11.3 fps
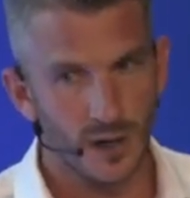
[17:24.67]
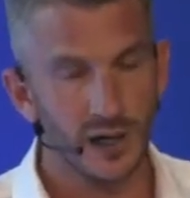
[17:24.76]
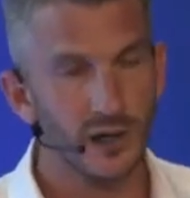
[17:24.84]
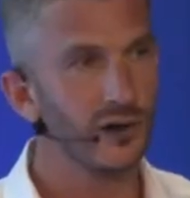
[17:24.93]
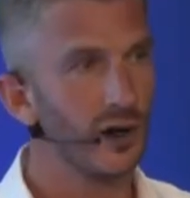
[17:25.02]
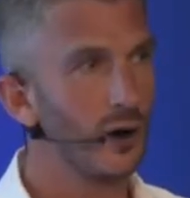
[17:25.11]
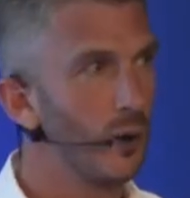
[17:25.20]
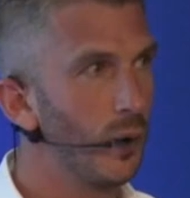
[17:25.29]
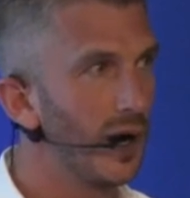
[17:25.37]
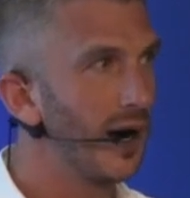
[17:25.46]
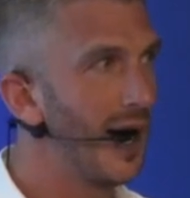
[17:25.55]
It's a
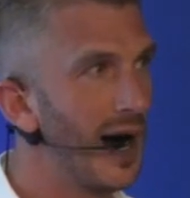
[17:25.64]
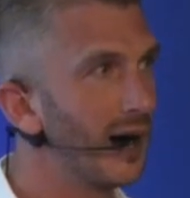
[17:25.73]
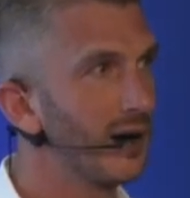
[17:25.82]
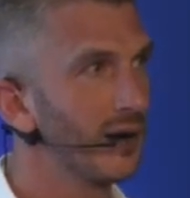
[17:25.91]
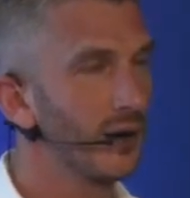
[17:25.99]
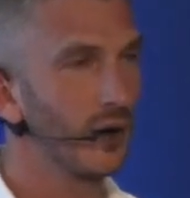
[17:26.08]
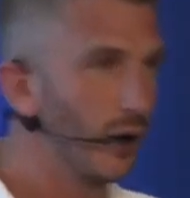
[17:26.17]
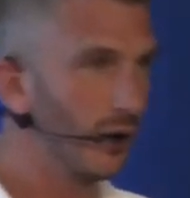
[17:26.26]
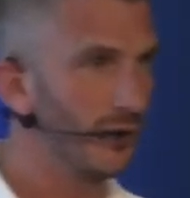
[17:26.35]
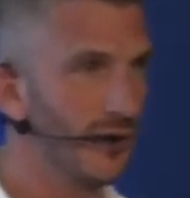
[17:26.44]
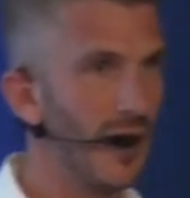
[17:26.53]
quick hack that
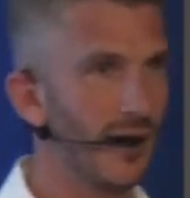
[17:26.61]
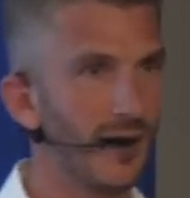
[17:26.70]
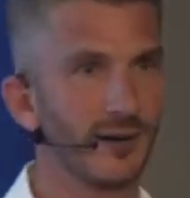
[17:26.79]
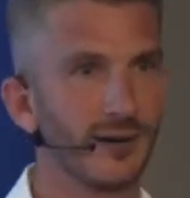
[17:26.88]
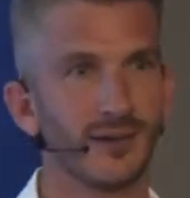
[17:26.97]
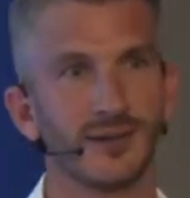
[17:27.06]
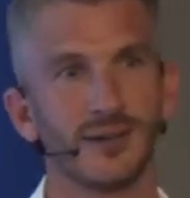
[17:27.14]
costs nothing.